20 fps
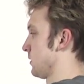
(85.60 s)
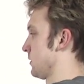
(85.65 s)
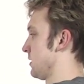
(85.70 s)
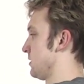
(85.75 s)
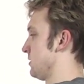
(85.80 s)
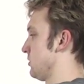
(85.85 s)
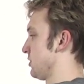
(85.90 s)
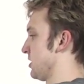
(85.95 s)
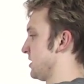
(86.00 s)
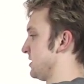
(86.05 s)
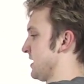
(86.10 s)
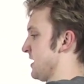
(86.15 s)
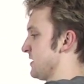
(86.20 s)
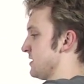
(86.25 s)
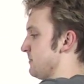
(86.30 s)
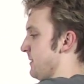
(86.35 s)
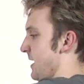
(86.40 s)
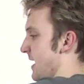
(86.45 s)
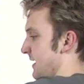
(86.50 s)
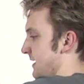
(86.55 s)
Then looking at
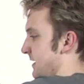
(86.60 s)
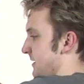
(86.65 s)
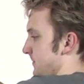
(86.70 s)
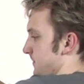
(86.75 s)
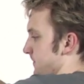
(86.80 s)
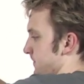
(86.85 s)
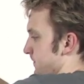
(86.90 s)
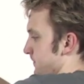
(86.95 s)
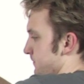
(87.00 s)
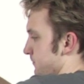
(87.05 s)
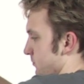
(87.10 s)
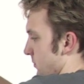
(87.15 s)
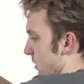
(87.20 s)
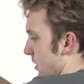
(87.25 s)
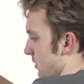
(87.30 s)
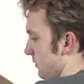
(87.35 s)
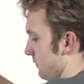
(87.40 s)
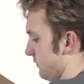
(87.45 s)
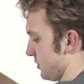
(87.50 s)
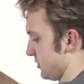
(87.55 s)
the back,
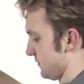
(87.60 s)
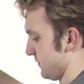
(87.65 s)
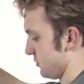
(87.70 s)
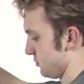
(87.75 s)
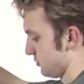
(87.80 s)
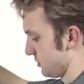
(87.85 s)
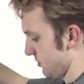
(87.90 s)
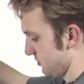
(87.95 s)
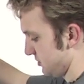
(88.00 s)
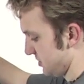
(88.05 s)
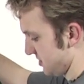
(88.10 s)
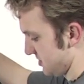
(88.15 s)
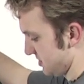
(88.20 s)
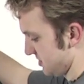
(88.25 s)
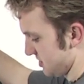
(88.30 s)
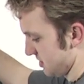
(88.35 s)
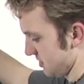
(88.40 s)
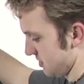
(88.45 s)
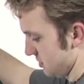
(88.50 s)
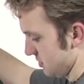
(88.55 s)
first thing you'll notice
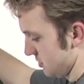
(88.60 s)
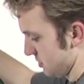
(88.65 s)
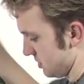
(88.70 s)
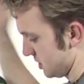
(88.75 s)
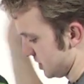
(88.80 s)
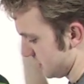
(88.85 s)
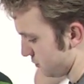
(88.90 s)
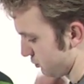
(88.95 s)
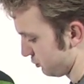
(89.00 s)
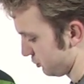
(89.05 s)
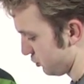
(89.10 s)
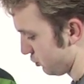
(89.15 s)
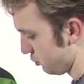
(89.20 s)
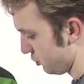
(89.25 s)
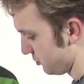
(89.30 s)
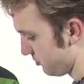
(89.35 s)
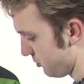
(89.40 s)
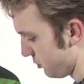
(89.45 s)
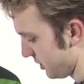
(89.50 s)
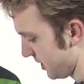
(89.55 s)
is a small
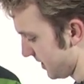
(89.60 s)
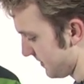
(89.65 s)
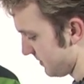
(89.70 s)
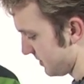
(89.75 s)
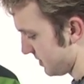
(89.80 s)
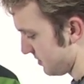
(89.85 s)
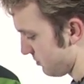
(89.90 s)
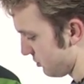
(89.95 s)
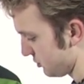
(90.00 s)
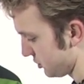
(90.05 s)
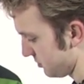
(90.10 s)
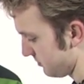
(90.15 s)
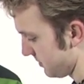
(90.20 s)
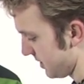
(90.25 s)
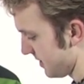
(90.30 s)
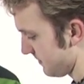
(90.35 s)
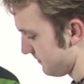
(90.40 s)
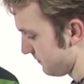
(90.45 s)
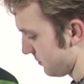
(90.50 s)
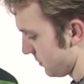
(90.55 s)
storage pocket at the bottom
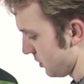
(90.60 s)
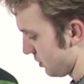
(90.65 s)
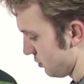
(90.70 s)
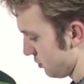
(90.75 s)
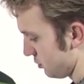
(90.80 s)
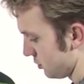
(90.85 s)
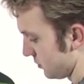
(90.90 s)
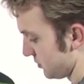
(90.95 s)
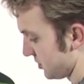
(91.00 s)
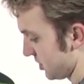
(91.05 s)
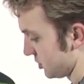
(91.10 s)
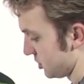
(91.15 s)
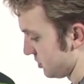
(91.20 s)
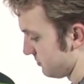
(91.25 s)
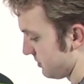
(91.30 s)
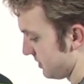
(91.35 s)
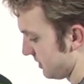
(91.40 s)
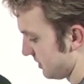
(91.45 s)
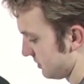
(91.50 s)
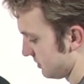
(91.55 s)
here. It's
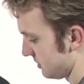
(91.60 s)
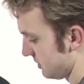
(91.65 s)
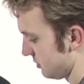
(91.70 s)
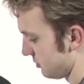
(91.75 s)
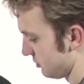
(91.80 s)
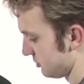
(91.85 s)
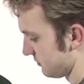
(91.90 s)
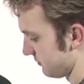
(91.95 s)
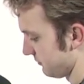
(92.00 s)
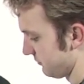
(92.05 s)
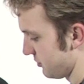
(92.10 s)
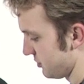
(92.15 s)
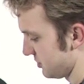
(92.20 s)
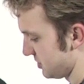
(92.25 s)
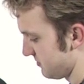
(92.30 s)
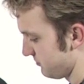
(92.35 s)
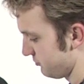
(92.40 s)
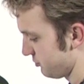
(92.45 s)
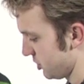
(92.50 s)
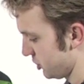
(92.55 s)
actually bigger than it looks on
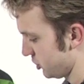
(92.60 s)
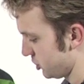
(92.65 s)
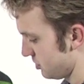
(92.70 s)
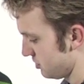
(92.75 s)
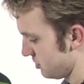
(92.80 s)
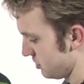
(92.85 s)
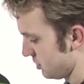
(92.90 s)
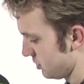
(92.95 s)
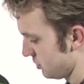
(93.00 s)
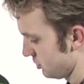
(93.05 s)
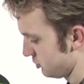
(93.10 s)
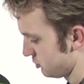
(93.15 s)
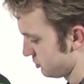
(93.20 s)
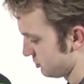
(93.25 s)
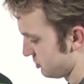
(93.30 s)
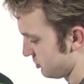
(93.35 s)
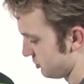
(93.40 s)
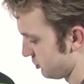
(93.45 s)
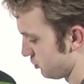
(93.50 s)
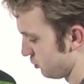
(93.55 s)
first impression,
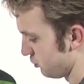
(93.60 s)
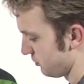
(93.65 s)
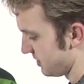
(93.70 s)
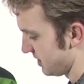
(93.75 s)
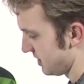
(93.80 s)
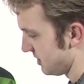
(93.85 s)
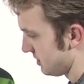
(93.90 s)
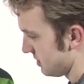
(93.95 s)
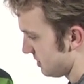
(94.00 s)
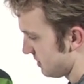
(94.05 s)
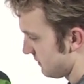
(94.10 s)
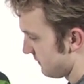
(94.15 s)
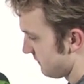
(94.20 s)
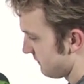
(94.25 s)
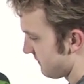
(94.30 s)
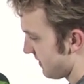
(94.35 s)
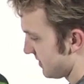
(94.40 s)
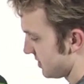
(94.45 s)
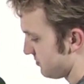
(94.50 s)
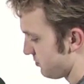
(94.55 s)
just to store any
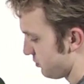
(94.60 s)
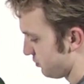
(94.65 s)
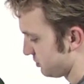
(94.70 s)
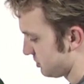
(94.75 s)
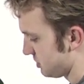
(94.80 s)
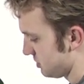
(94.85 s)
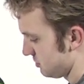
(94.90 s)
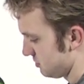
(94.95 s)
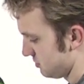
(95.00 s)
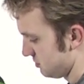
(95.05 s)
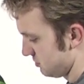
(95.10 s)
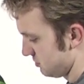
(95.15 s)
valuables.